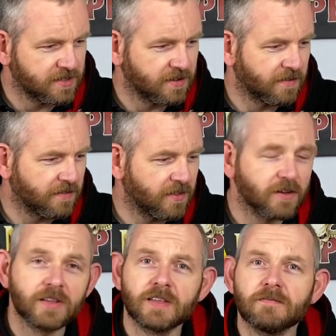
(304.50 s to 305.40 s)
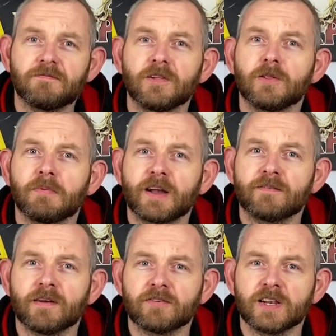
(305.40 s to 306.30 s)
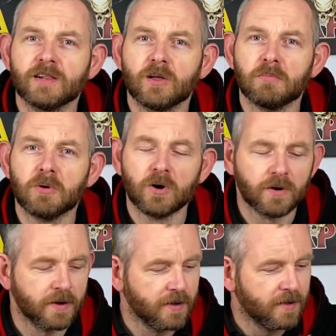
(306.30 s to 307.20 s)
that fill the background in a lot more.